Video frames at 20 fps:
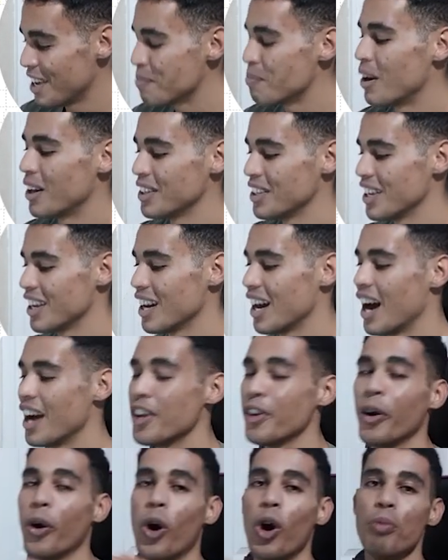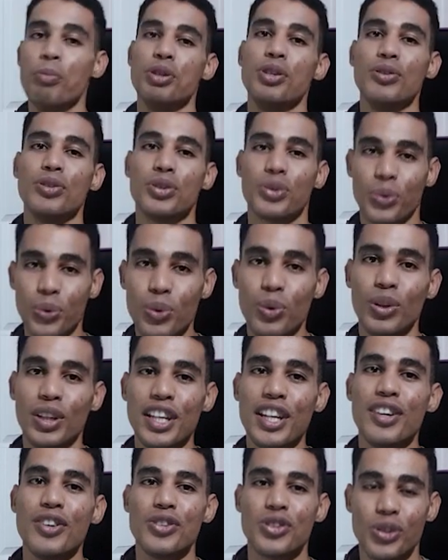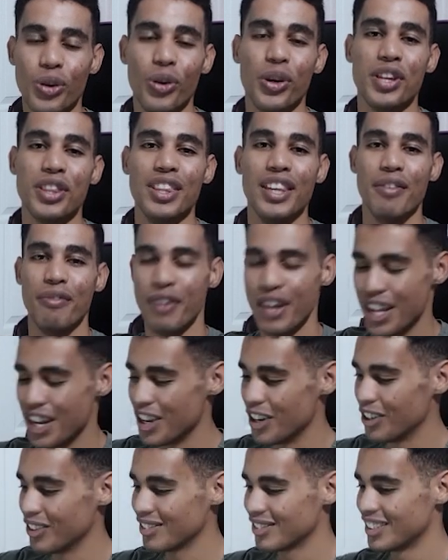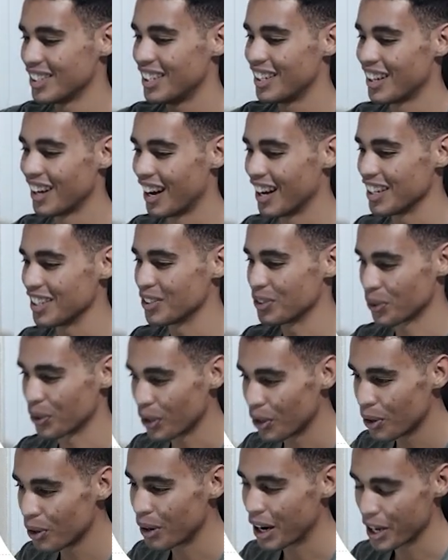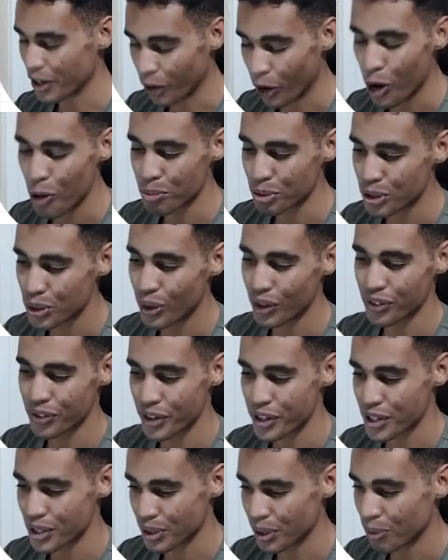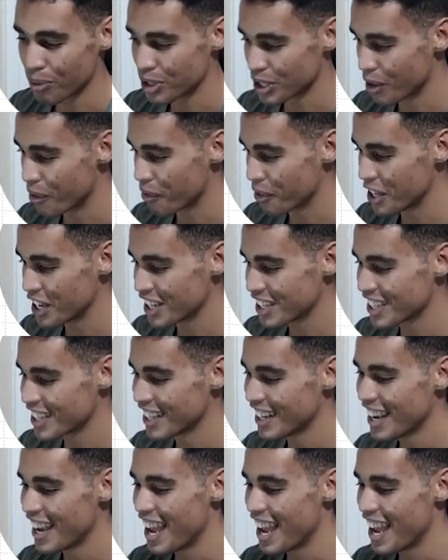But yeah, I hope you truly enjoyed the video. I hope you understood some things.